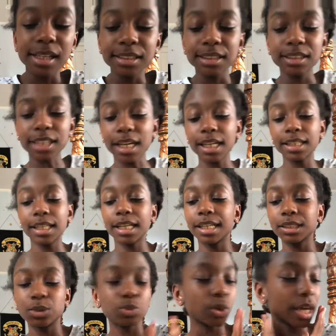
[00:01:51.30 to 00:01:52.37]
Second thing
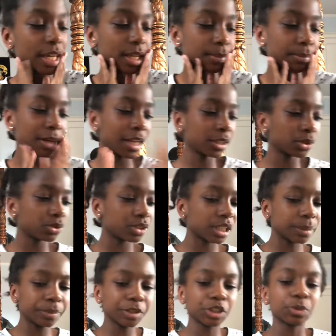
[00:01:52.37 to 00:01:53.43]
is weight, but I do see a
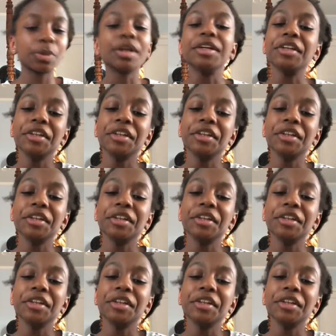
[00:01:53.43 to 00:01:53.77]
brush pen.